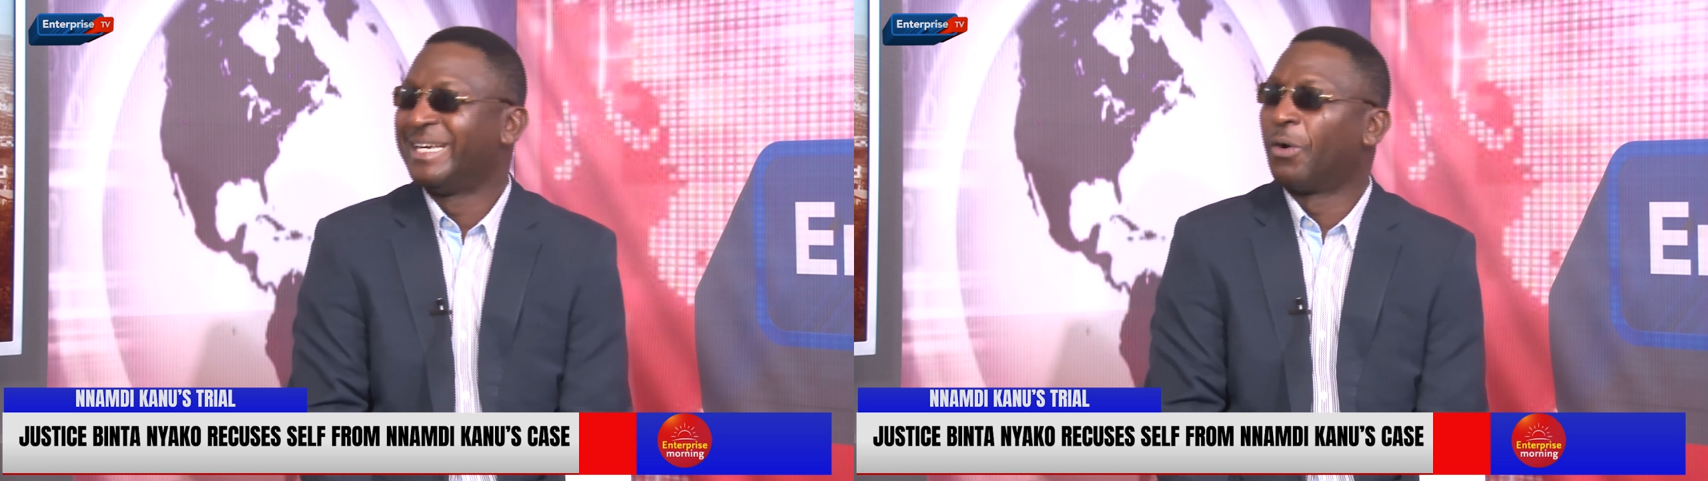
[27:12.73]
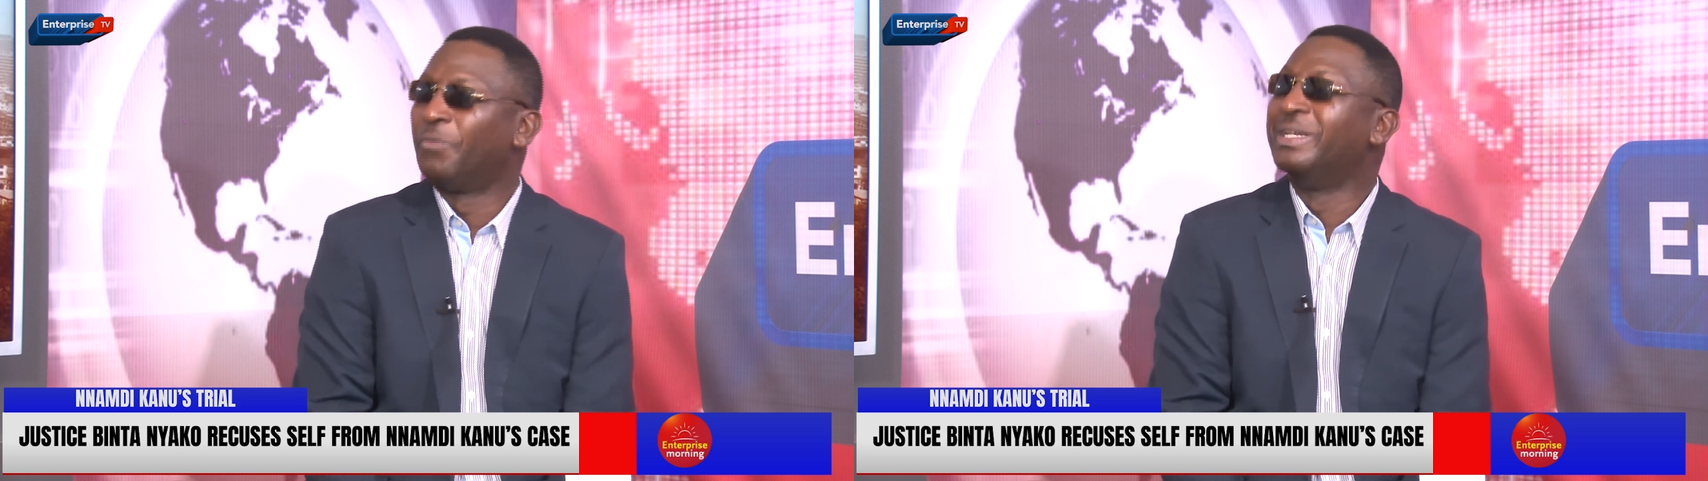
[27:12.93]

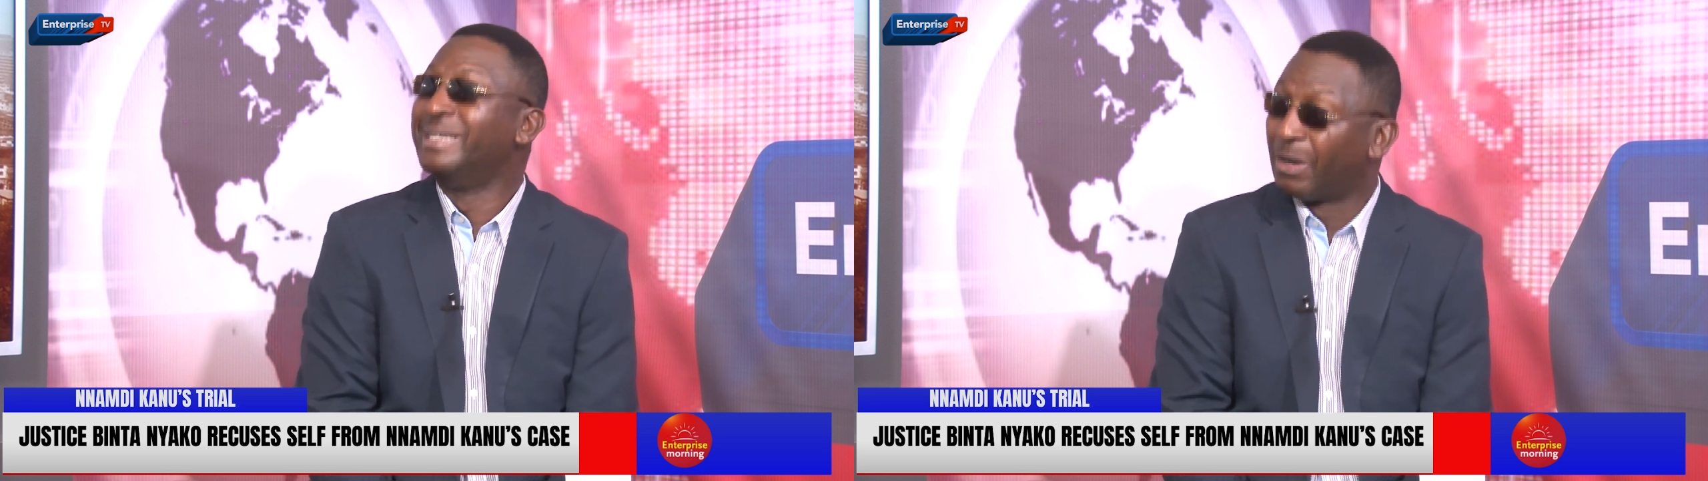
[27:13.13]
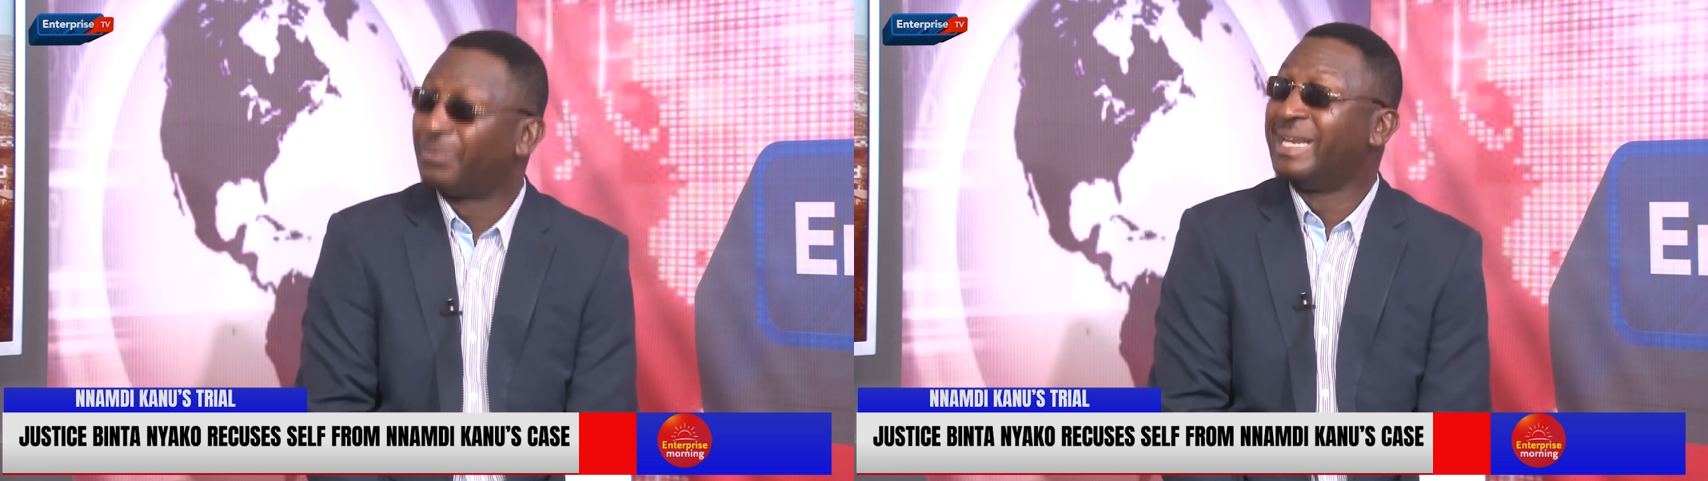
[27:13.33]
of
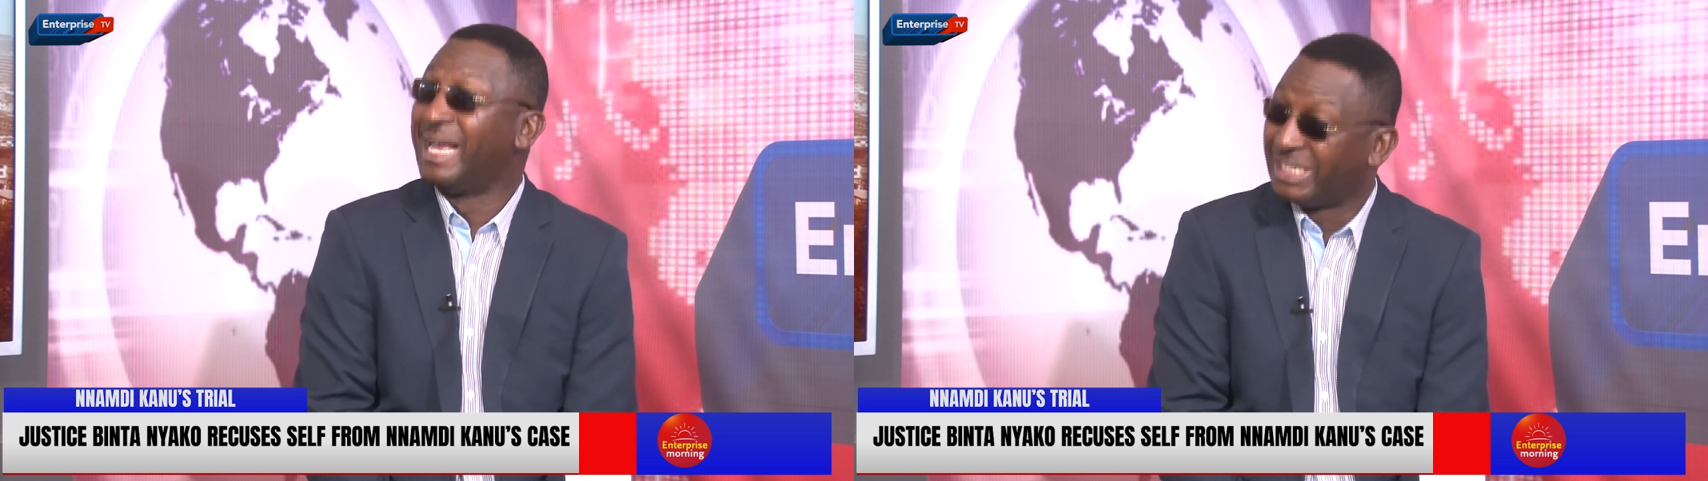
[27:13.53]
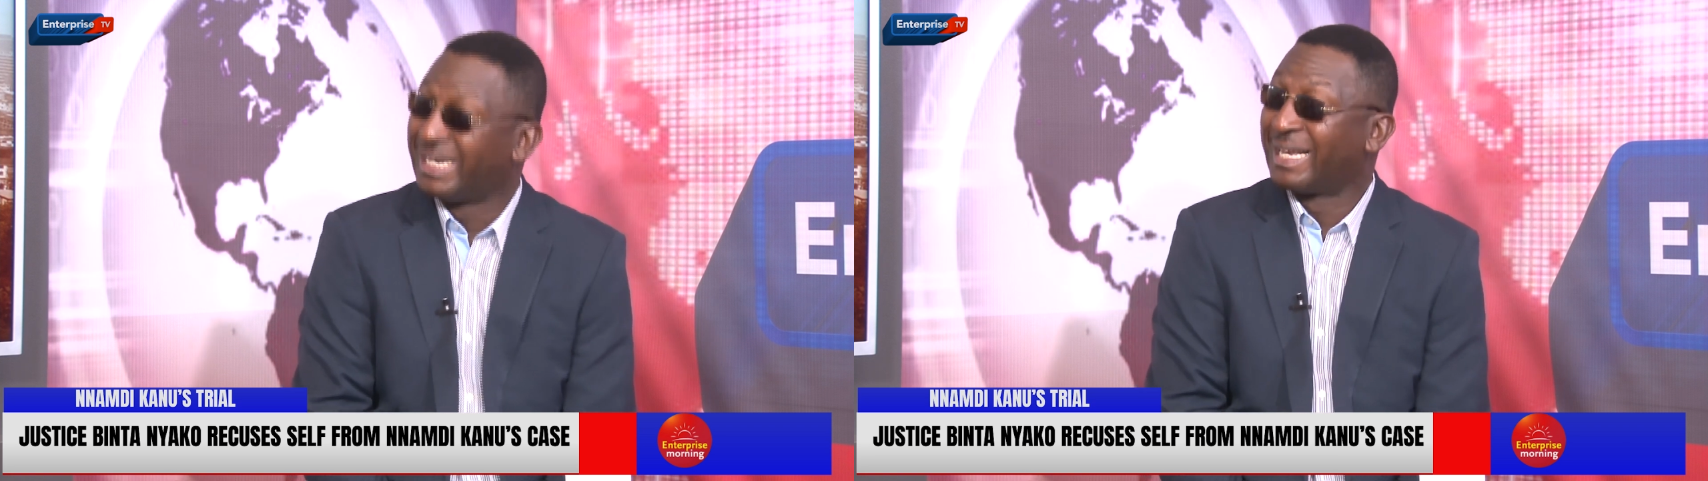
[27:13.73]
the
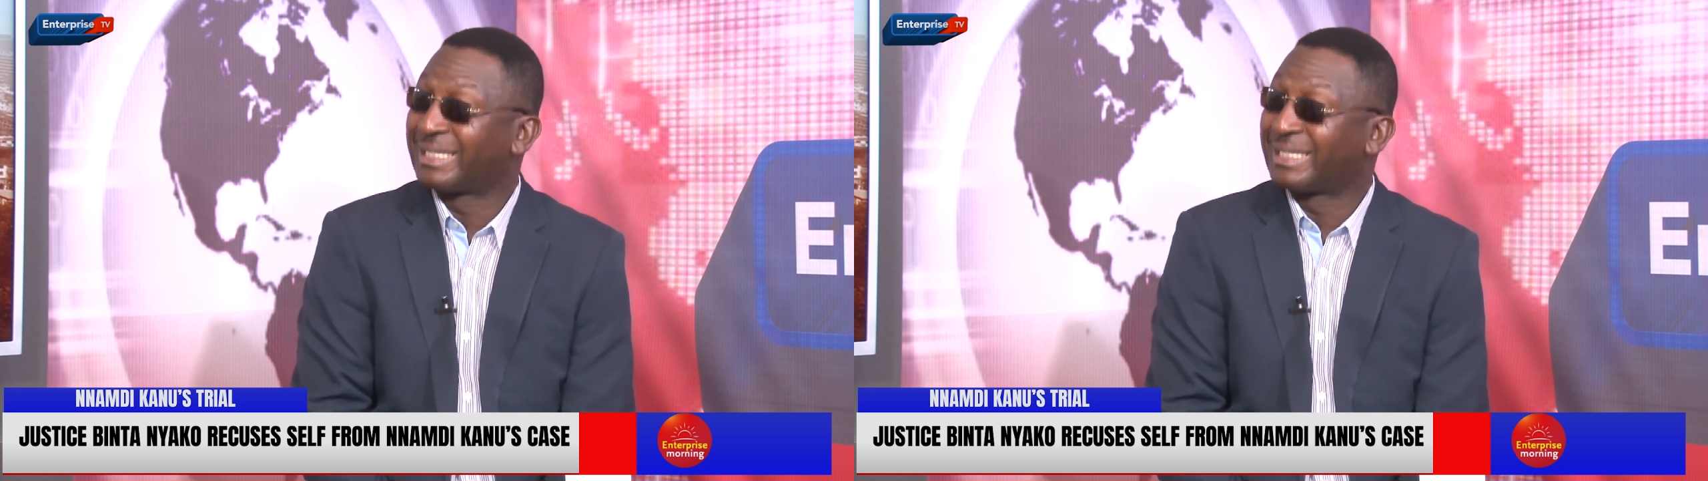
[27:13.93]
Nigerian